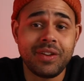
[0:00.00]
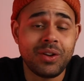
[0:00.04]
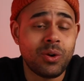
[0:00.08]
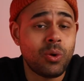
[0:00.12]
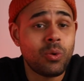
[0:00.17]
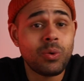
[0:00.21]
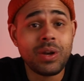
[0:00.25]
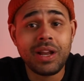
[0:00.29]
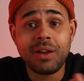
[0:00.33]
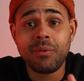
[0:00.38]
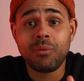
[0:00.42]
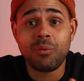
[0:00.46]

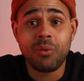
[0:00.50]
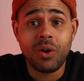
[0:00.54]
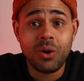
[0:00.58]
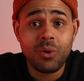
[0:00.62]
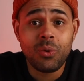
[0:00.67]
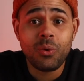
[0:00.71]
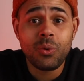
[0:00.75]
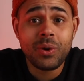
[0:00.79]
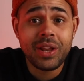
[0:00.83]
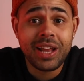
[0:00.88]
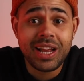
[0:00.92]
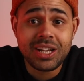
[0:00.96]
All
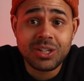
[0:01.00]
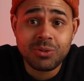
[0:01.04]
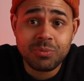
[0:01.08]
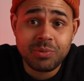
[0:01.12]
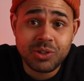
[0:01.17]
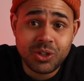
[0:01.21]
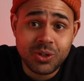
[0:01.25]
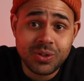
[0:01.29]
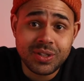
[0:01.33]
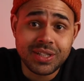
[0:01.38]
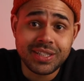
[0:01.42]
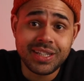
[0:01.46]
the actual
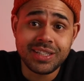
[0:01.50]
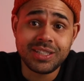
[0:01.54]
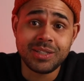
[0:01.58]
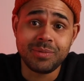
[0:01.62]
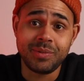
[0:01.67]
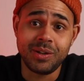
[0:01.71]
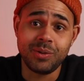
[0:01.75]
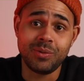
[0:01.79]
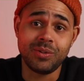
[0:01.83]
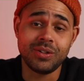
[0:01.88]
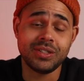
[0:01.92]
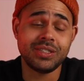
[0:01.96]
producer said to
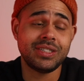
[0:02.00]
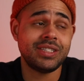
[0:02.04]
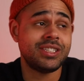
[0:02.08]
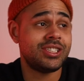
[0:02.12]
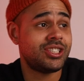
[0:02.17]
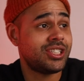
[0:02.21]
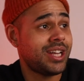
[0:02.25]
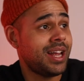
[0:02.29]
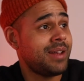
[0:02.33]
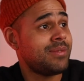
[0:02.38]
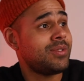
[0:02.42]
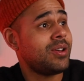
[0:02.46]
me was,
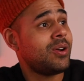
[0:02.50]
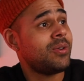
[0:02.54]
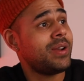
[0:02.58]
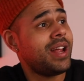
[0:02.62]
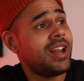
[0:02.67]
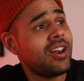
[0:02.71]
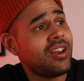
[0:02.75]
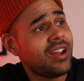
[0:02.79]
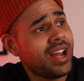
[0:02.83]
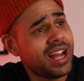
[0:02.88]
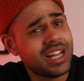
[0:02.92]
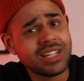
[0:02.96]
James, oh,
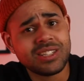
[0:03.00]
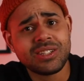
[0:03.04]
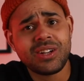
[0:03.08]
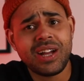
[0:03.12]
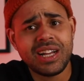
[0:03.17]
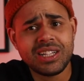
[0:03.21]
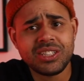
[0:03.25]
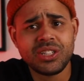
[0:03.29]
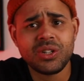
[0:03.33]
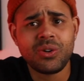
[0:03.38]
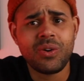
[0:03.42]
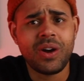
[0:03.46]
that light is
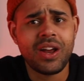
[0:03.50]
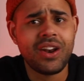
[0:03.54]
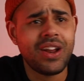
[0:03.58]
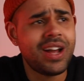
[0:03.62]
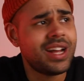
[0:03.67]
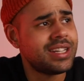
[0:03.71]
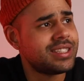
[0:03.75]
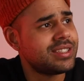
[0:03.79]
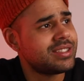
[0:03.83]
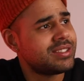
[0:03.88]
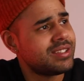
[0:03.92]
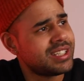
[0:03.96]
actually quite
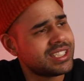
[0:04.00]
nice.